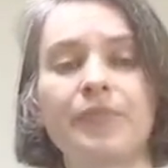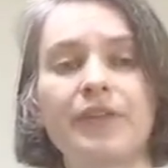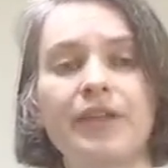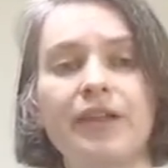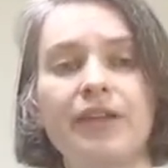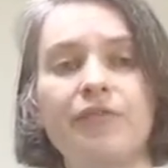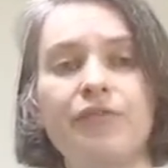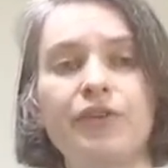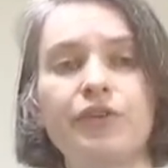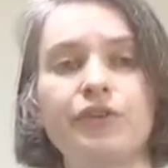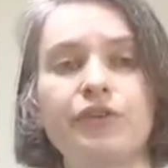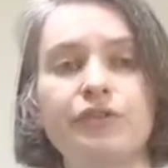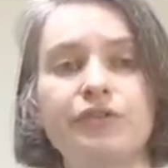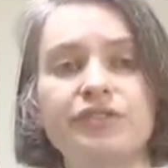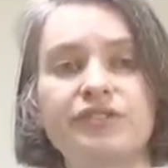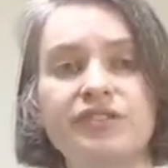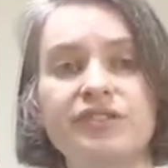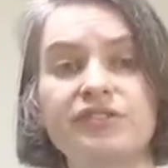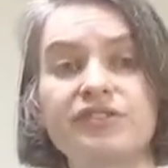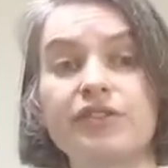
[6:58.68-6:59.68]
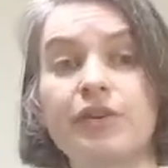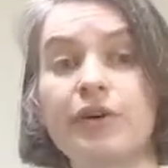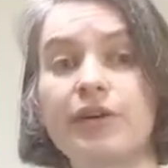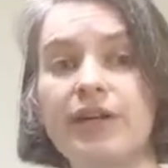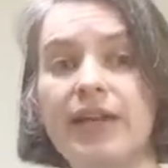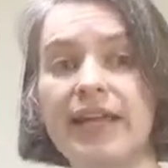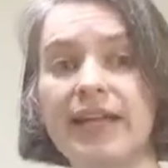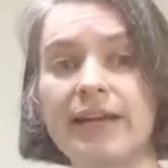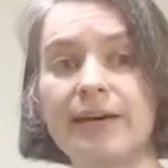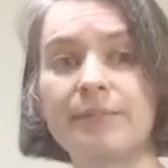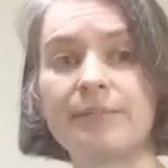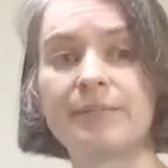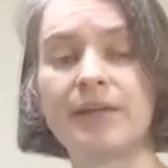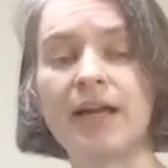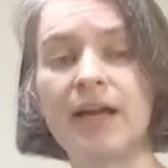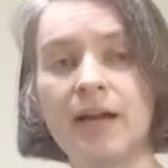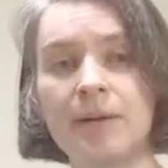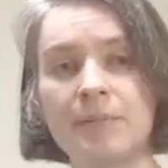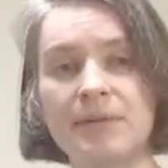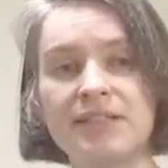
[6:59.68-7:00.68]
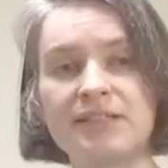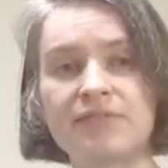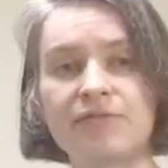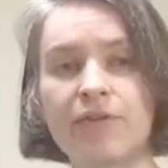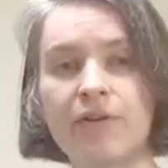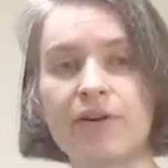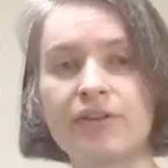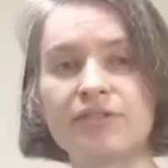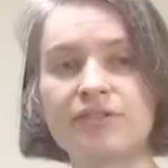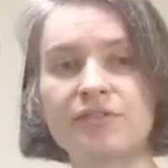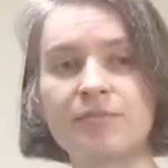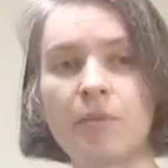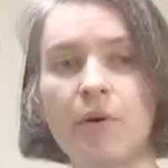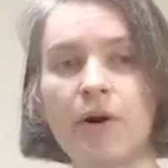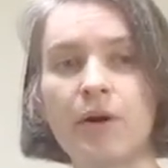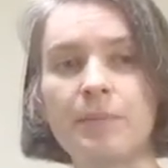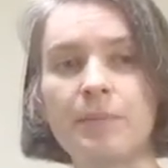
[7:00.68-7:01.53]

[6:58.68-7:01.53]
if you use the third layer. Please, for small